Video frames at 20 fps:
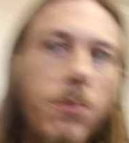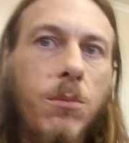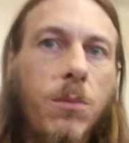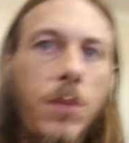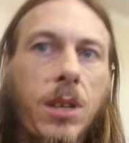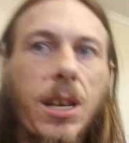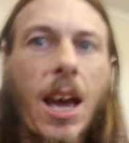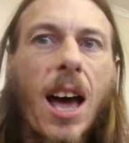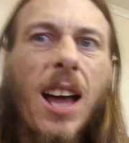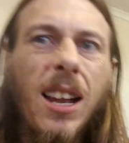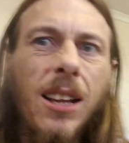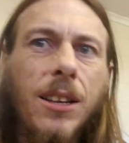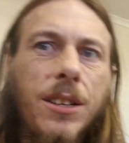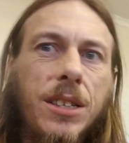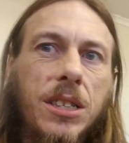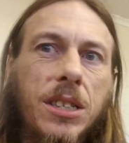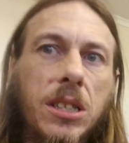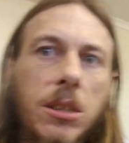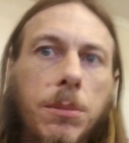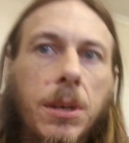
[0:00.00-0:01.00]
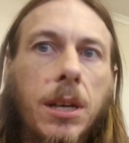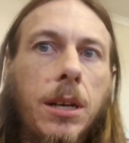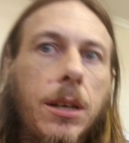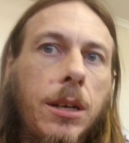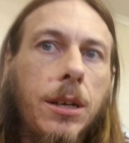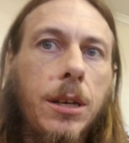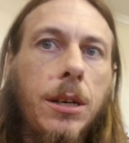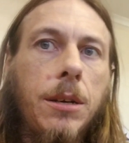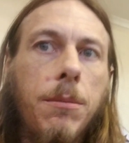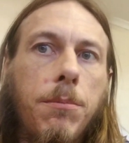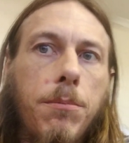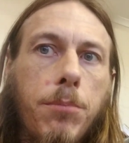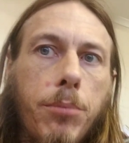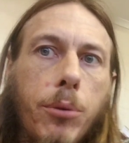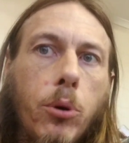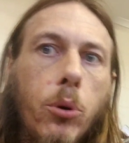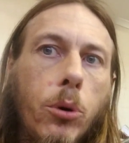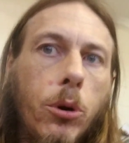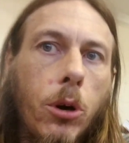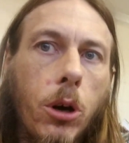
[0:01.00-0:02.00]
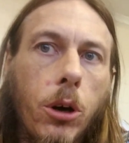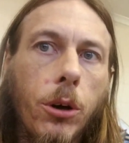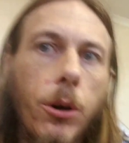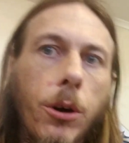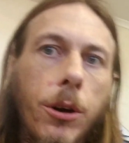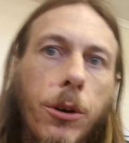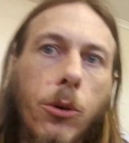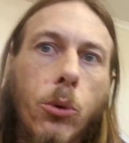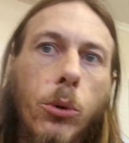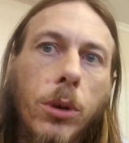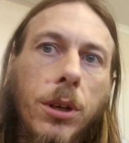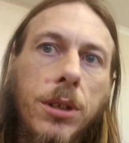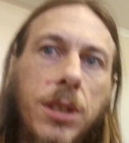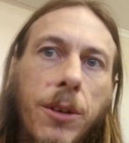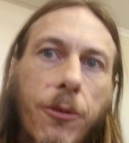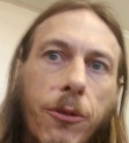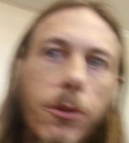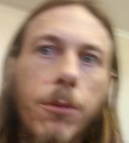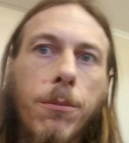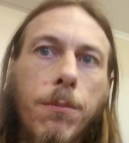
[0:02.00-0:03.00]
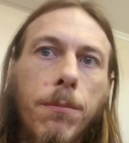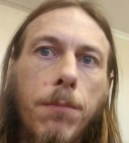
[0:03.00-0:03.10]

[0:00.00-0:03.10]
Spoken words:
colours I'm going to put on all the different